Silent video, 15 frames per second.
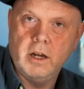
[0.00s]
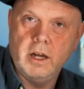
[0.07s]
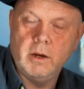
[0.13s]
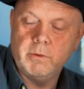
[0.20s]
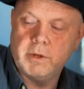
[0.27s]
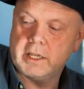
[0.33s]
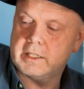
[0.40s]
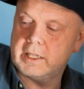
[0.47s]

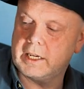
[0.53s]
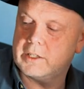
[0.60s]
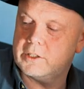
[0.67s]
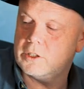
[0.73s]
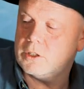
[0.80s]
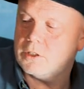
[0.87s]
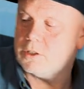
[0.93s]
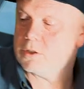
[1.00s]
And we can take a
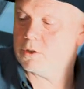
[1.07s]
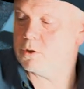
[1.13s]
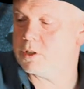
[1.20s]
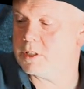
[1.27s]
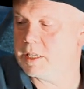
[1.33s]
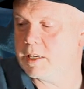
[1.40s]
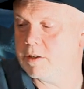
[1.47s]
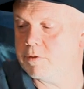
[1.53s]
shot to
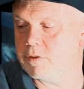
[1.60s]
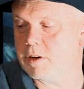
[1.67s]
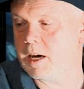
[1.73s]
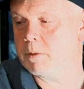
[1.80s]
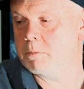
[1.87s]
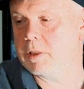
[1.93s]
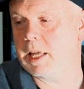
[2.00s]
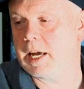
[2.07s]
see if
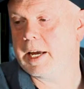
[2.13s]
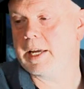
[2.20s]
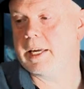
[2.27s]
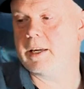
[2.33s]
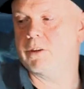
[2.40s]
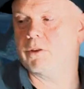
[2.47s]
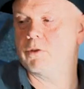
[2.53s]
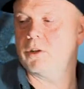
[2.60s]
I'm
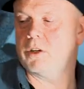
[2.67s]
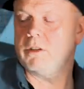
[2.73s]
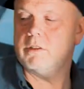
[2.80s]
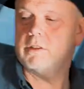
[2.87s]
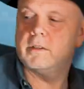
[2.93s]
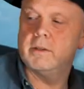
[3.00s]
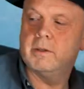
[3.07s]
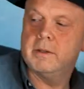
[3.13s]
lying or not.